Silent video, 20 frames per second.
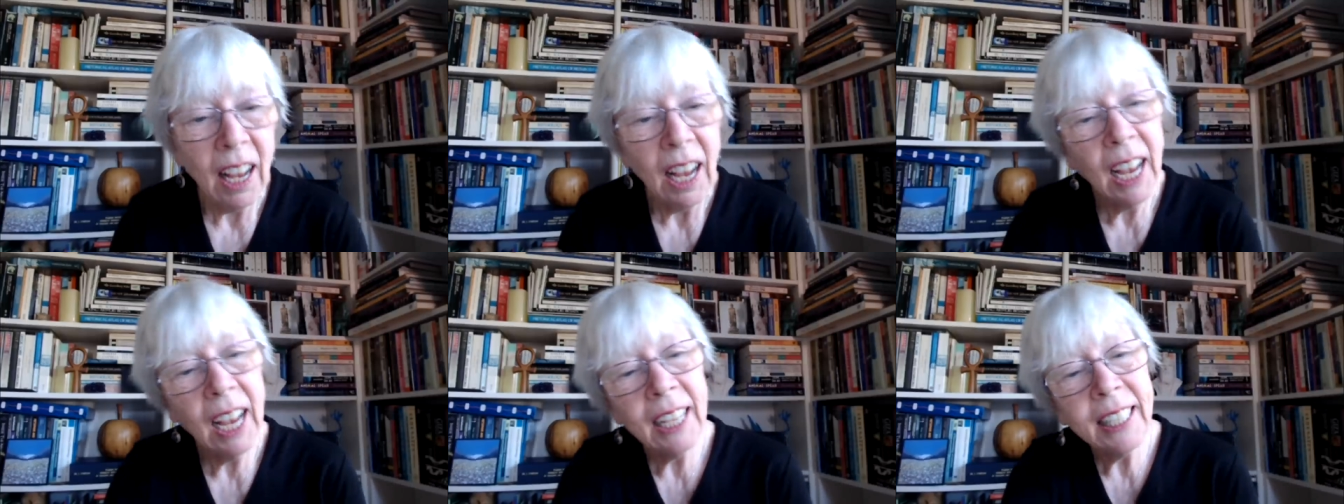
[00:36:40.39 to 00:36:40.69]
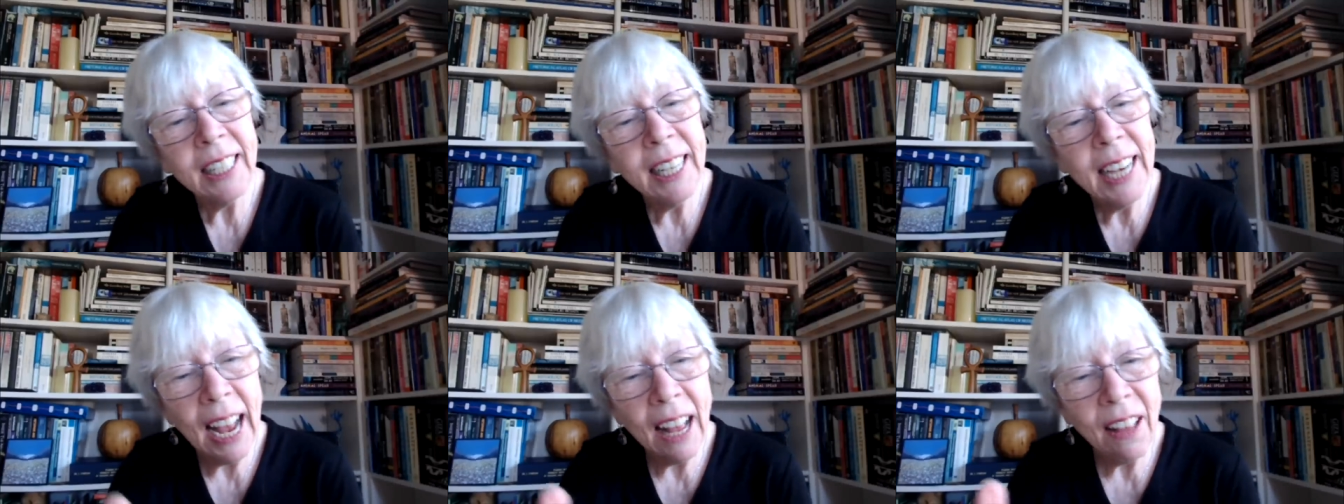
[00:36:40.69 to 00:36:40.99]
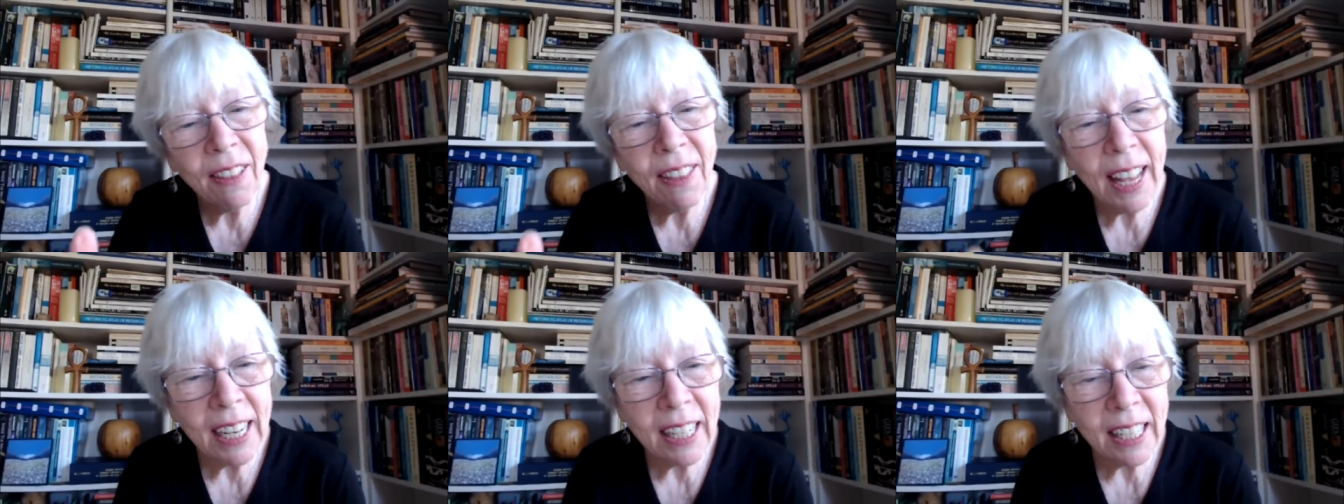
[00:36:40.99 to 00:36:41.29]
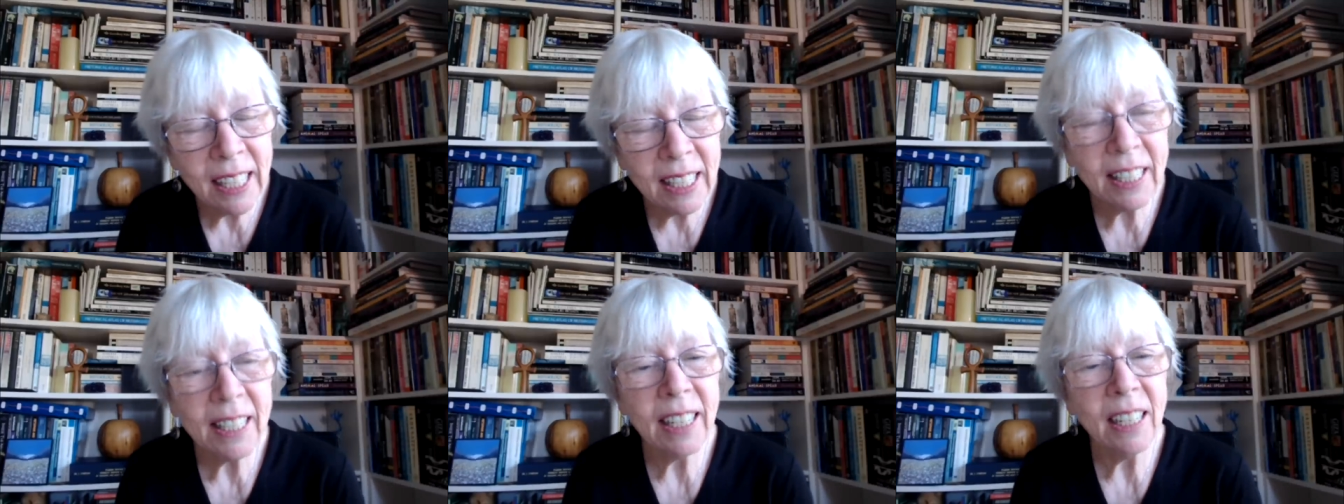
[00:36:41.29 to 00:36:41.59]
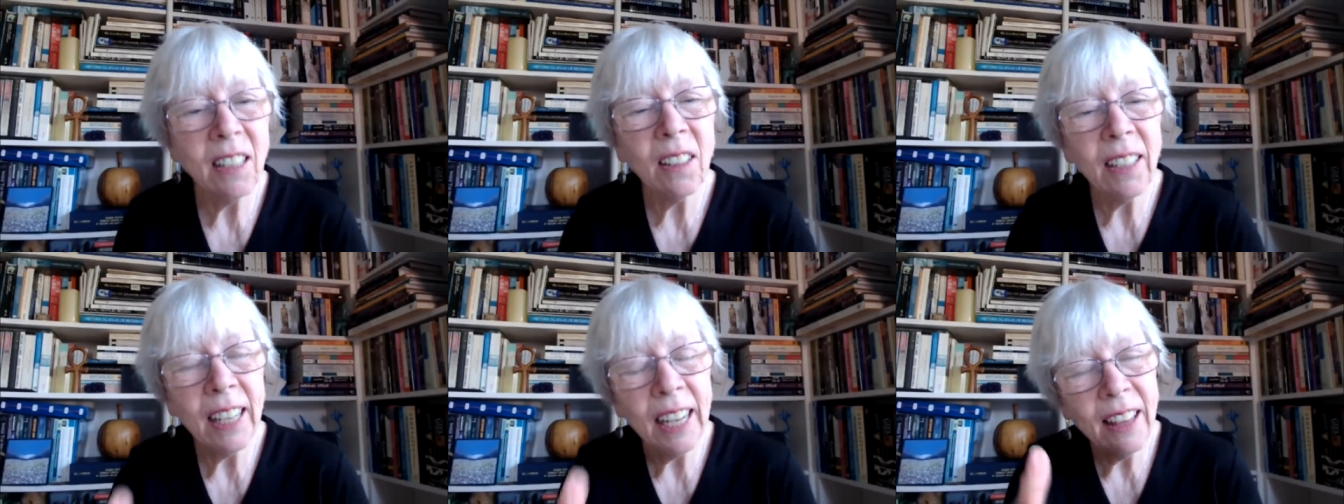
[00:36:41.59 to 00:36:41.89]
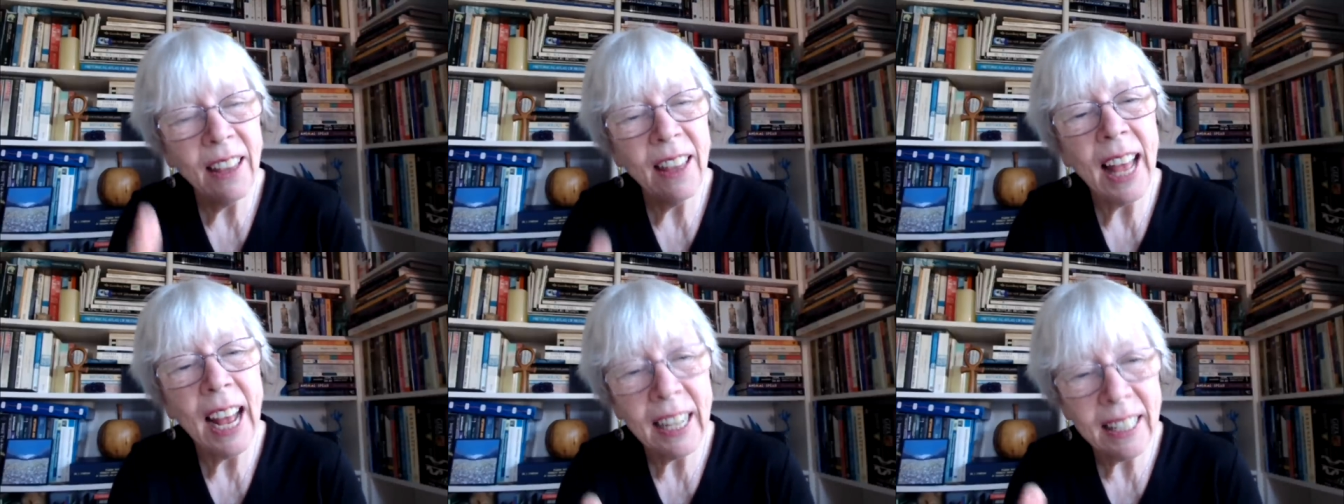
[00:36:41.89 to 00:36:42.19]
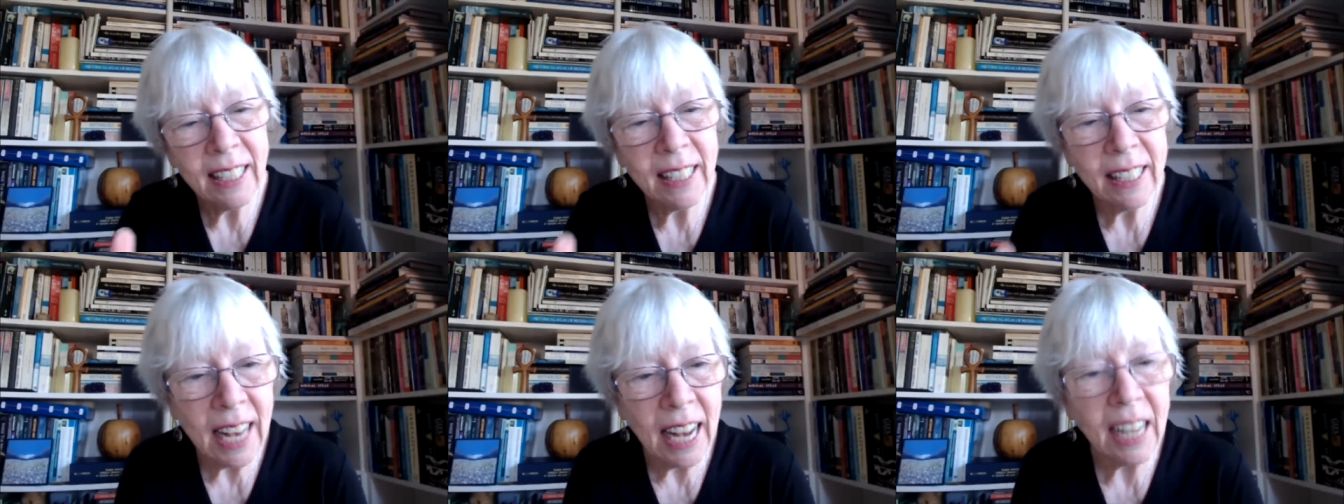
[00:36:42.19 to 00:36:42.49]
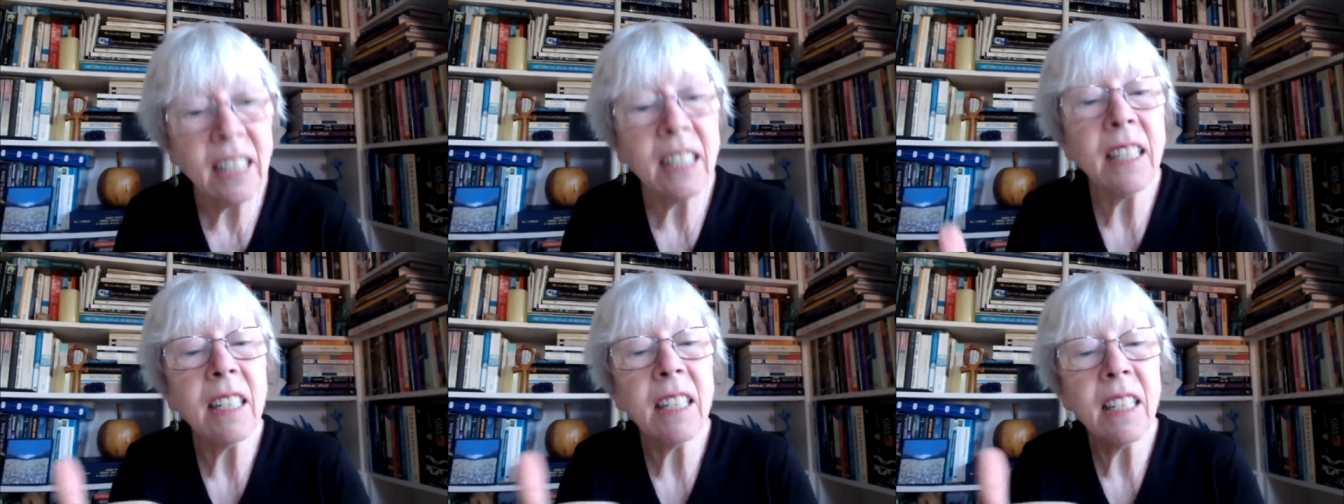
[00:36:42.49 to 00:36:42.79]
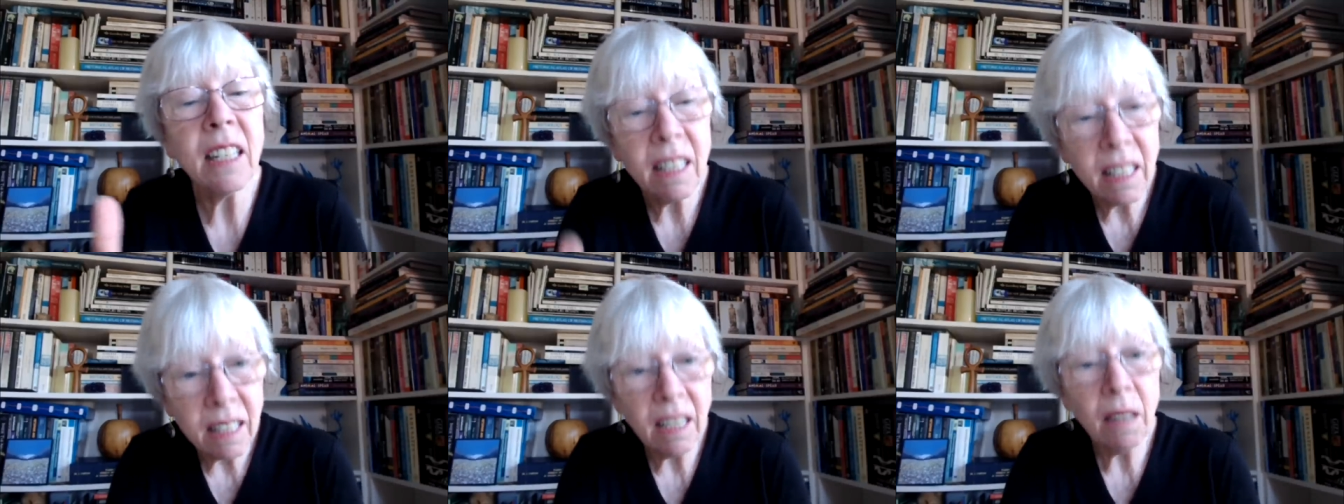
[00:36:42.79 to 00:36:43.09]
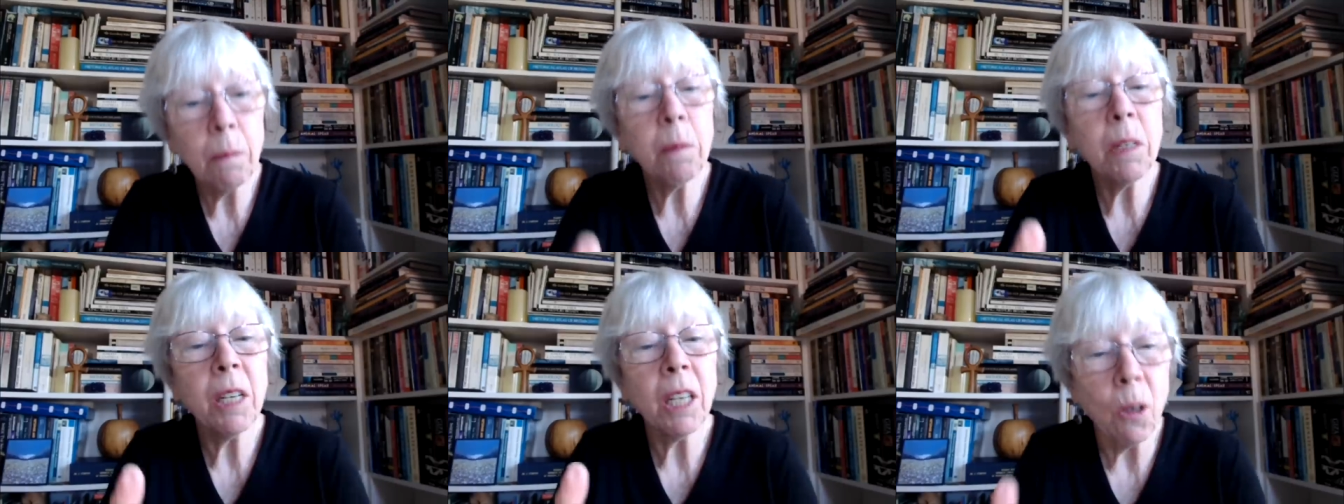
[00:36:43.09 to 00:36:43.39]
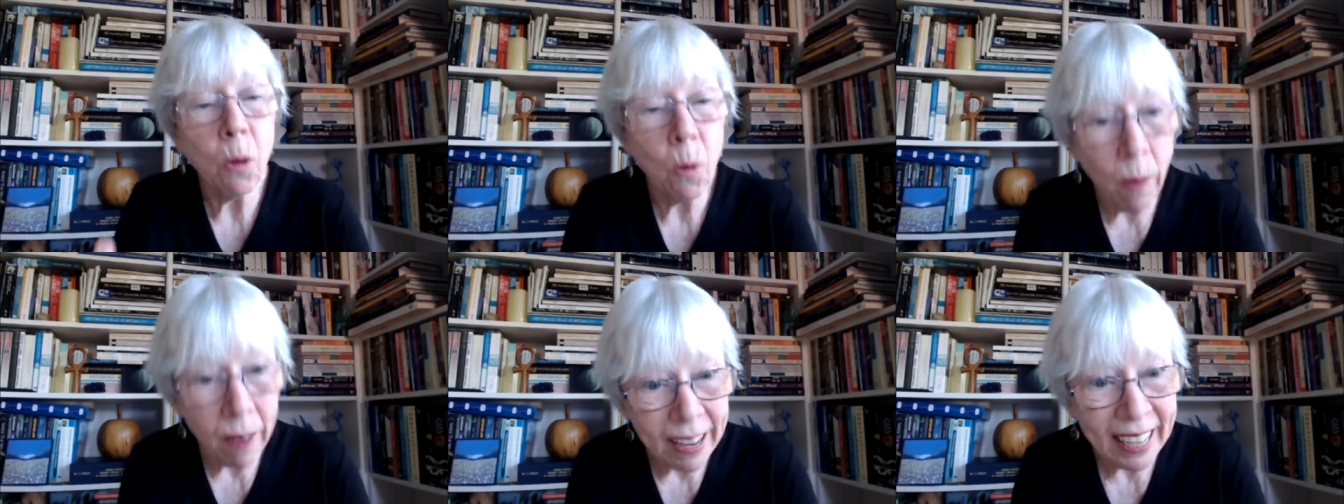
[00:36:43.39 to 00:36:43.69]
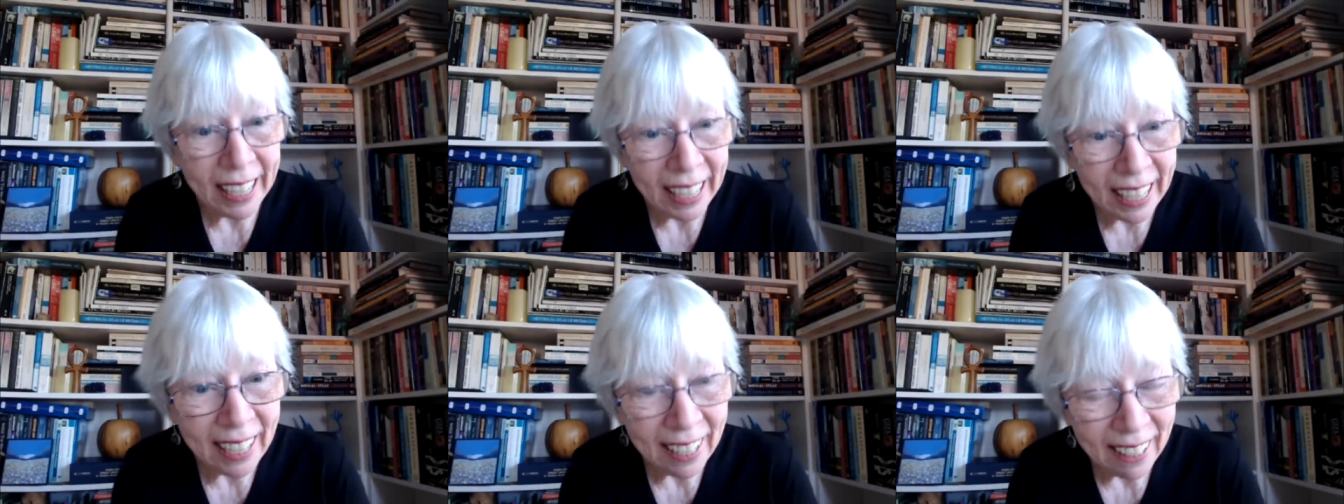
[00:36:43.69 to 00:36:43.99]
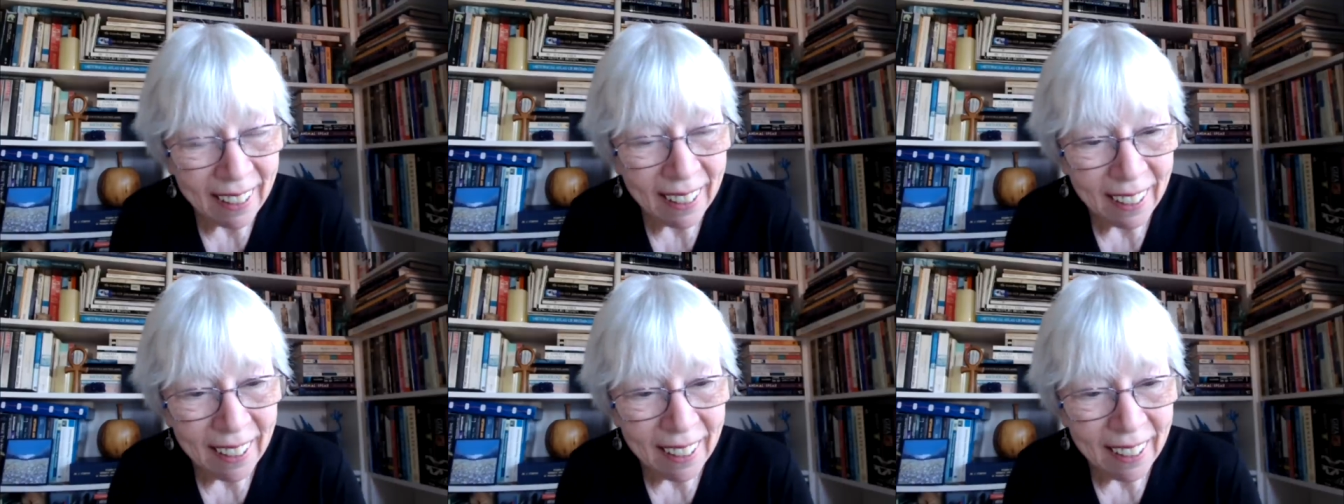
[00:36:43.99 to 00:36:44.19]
And yet they still, in that sense, and to some degree,